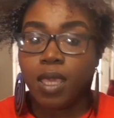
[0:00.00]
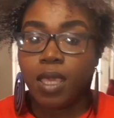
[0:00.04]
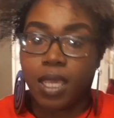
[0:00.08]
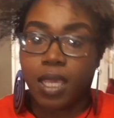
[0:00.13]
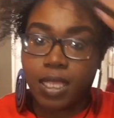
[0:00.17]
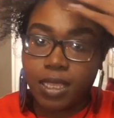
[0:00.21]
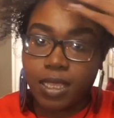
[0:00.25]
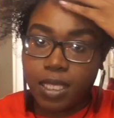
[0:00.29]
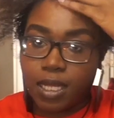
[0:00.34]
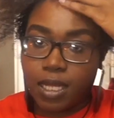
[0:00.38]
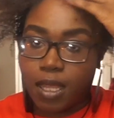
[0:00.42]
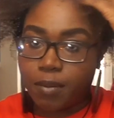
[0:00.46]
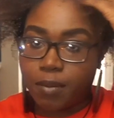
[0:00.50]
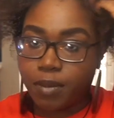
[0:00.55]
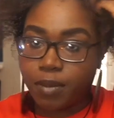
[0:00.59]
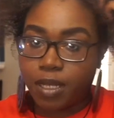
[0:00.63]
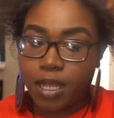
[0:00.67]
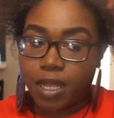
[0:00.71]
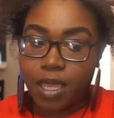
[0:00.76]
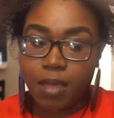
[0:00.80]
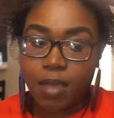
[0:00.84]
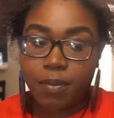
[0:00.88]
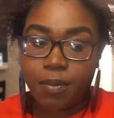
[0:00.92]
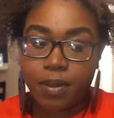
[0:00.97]
and then I'm
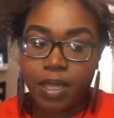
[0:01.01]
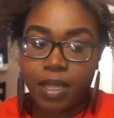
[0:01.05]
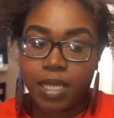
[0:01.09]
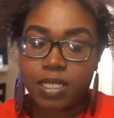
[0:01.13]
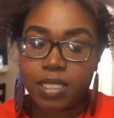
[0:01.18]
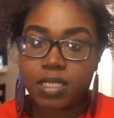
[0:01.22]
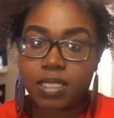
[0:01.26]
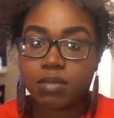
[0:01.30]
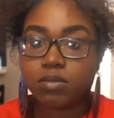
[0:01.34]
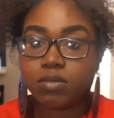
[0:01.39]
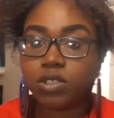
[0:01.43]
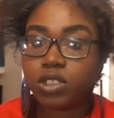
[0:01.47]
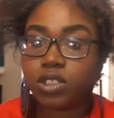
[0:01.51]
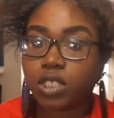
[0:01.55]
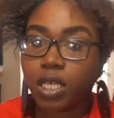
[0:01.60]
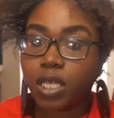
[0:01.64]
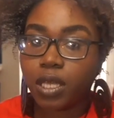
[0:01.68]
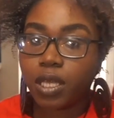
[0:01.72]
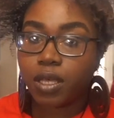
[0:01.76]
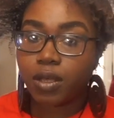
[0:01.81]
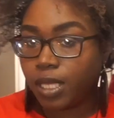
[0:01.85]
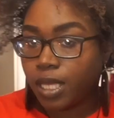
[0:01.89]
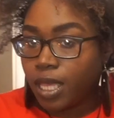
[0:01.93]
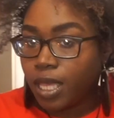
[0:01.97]
gonna apply some
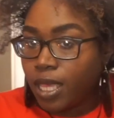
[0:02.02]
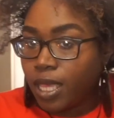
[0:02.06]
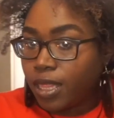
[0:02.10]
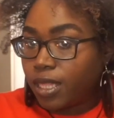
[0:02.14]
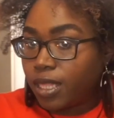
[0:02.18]
gel.